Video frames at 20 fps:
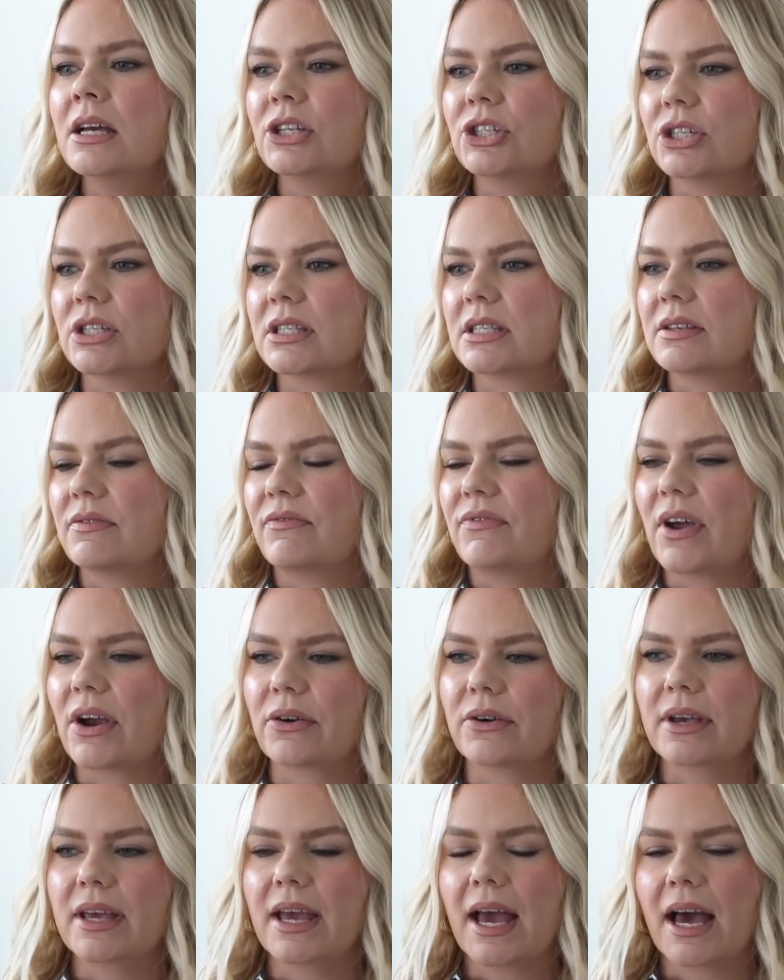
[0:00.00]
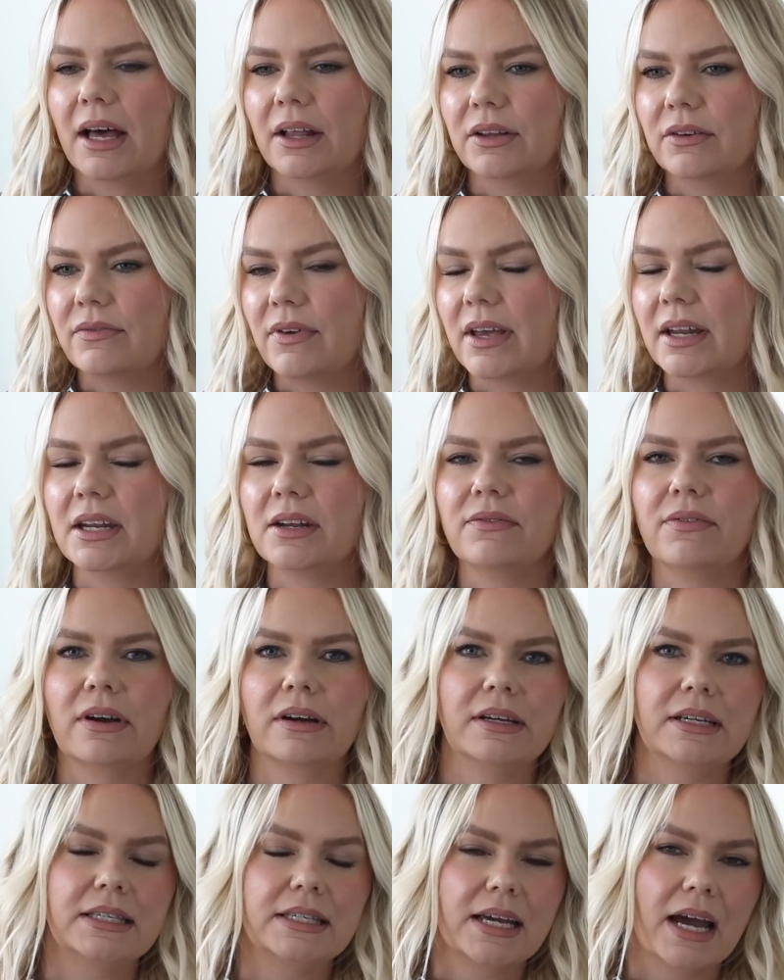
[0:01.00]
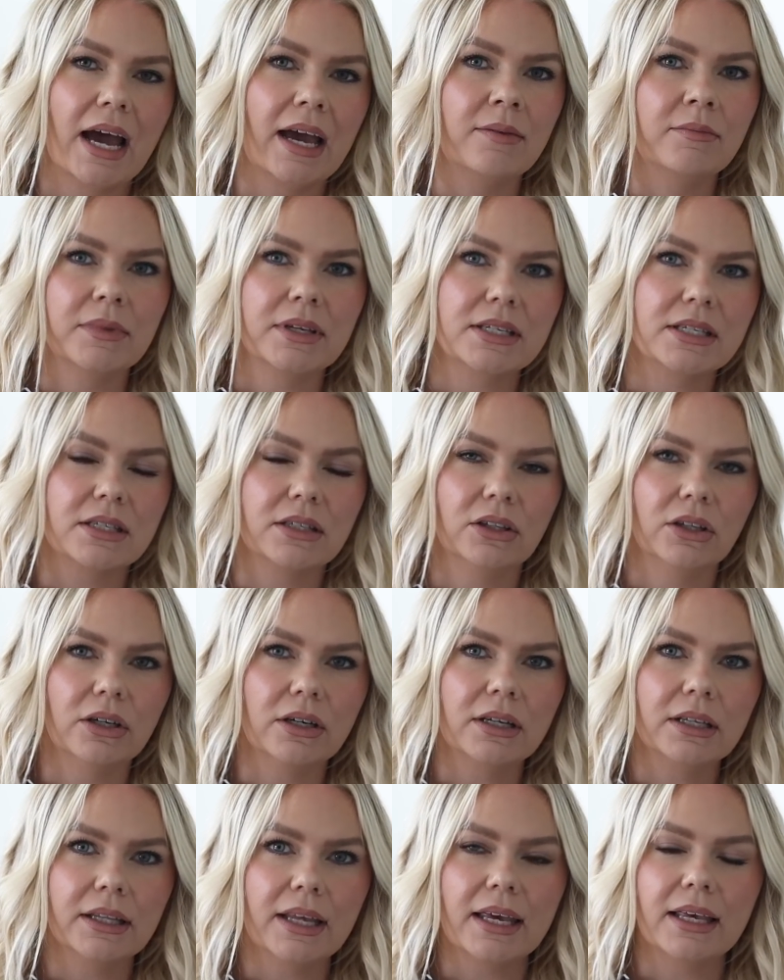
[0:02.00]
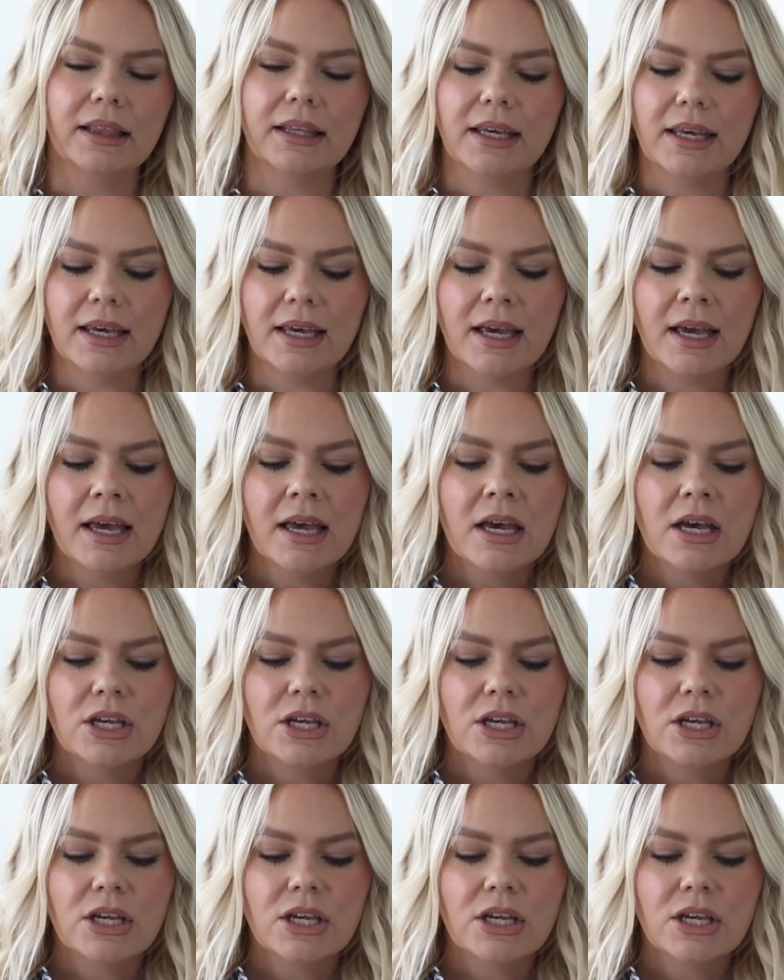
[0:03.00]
just very elevated, very timeless look lately.